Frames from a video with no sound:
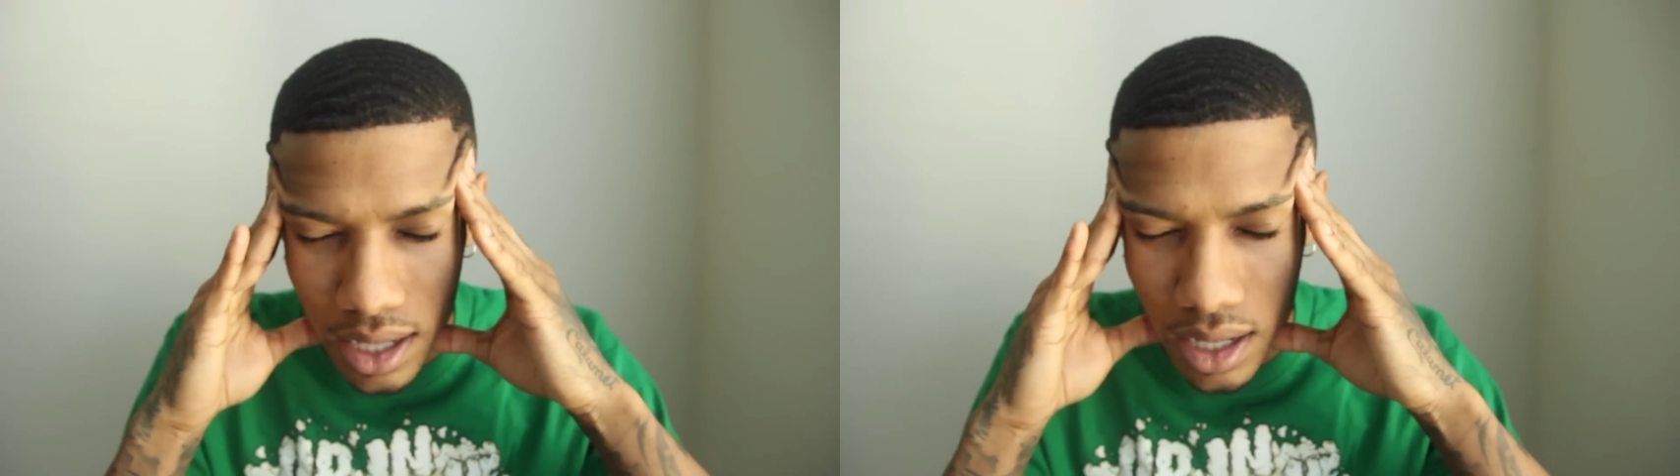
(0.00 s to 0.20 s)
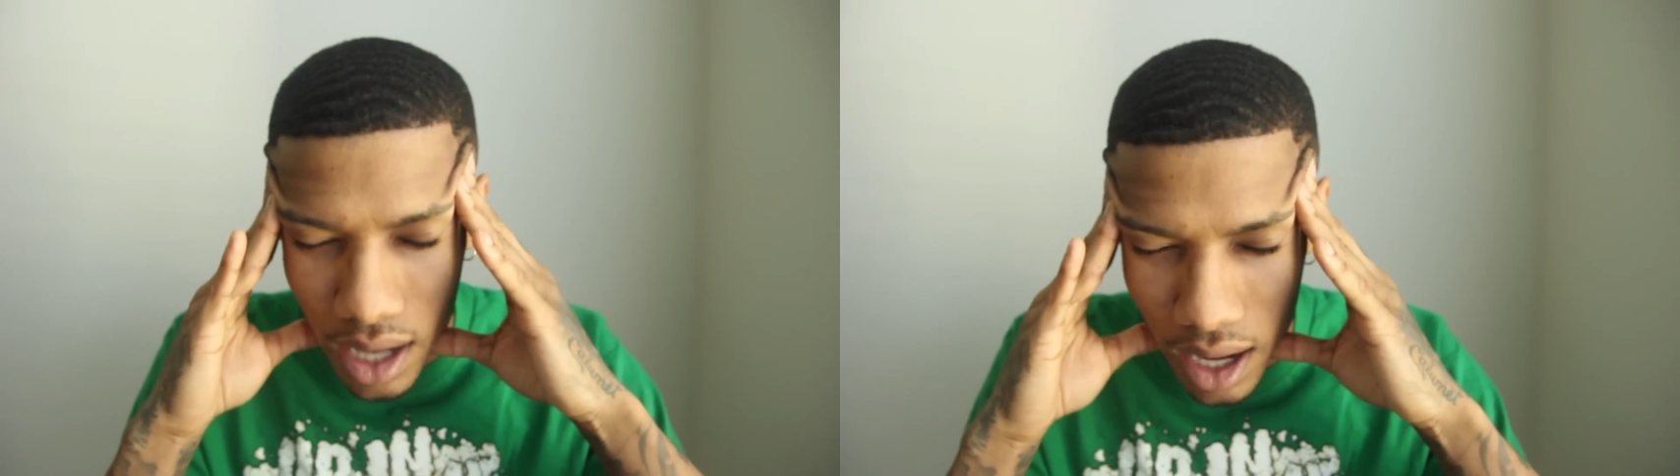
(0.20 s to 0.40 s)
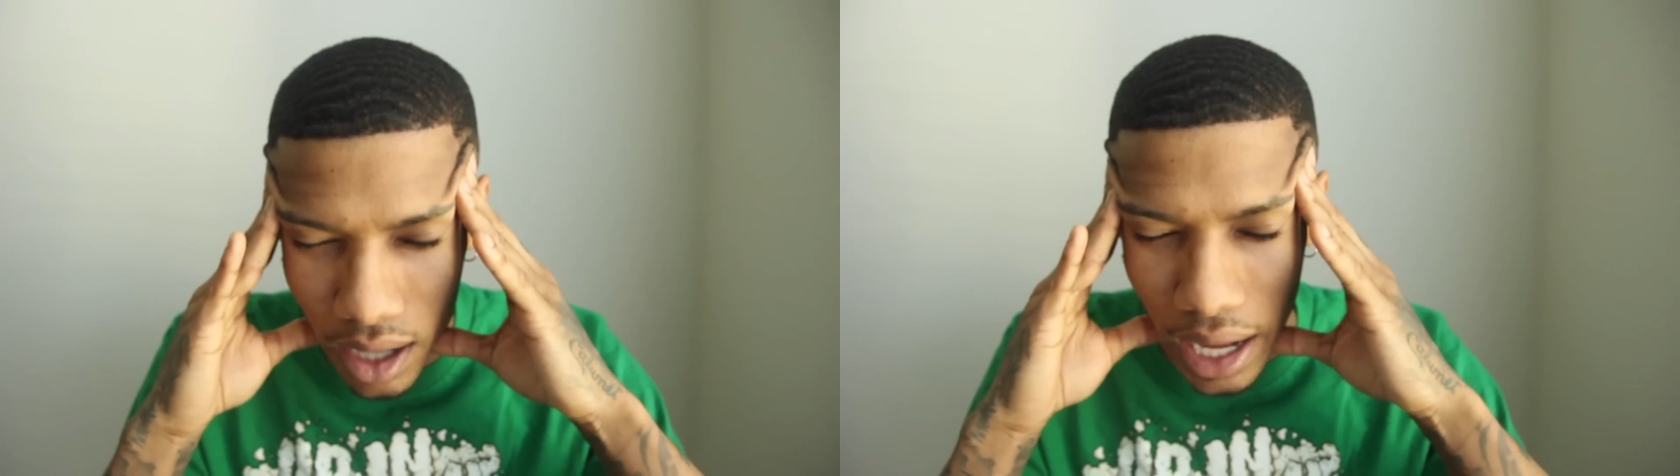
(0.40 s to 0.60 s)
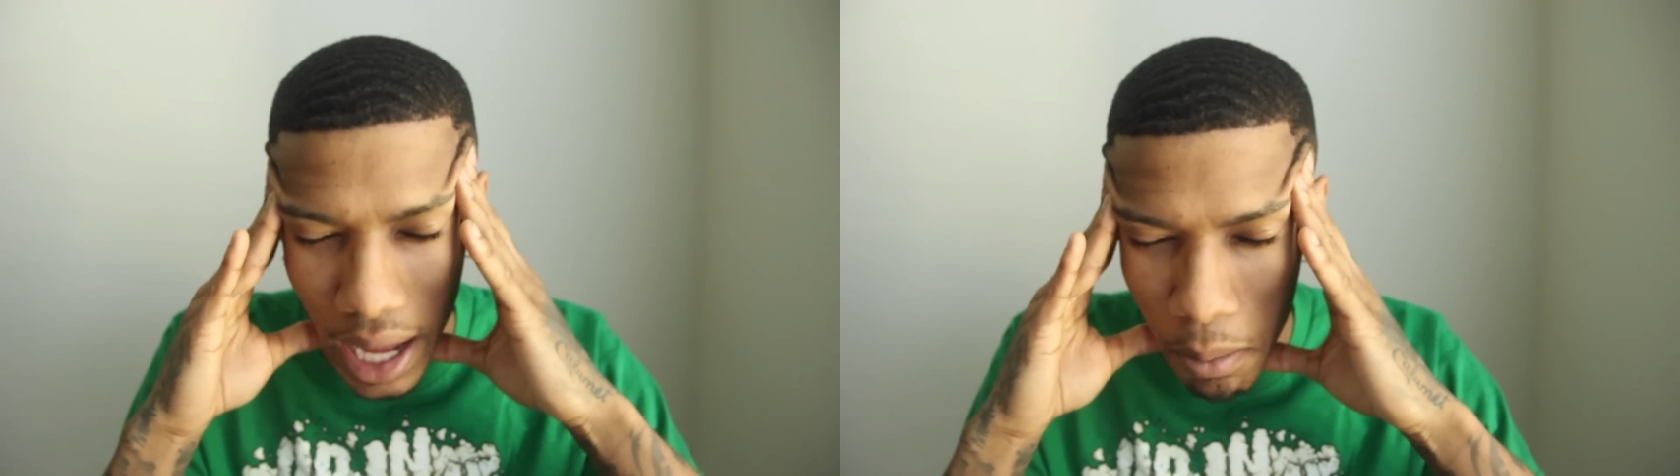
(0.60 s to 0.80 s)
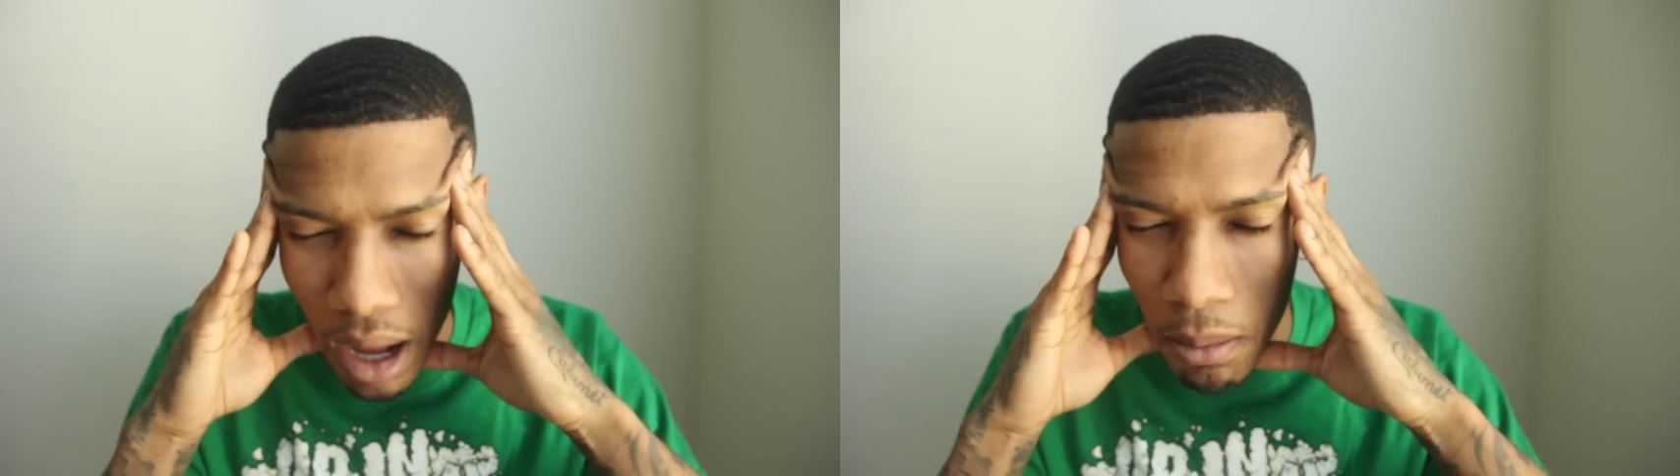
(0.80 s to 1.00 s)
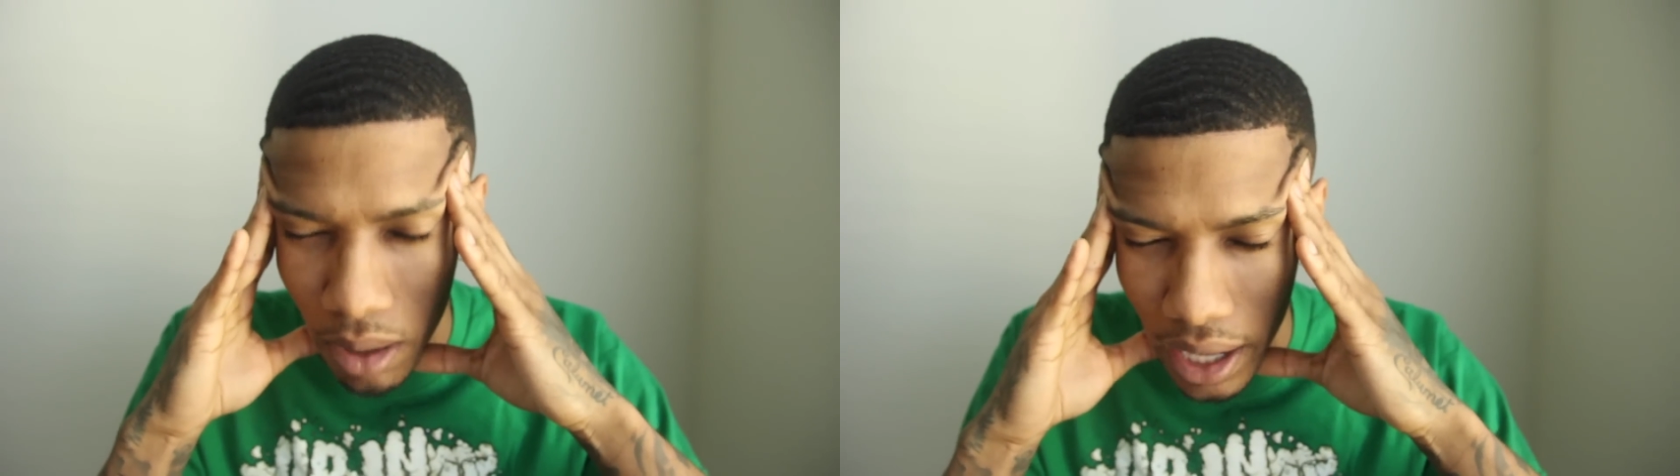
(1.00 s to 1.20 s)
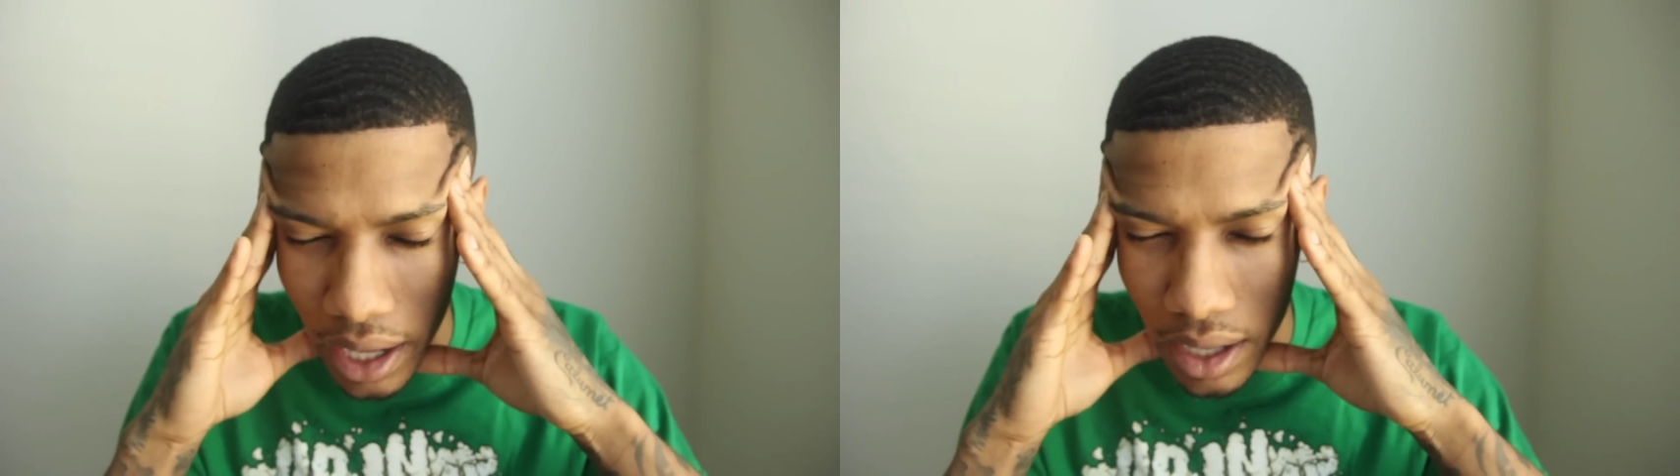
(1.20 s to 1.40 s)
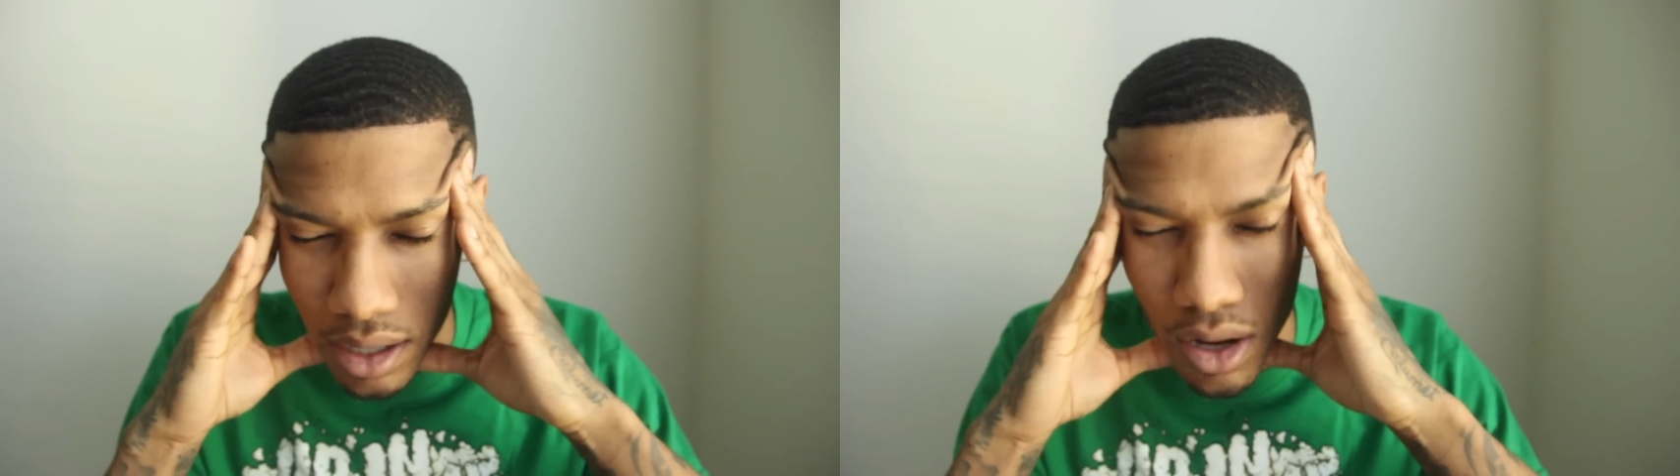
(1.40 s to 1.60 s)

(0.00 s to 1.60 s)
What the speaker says: stuck in my blanket,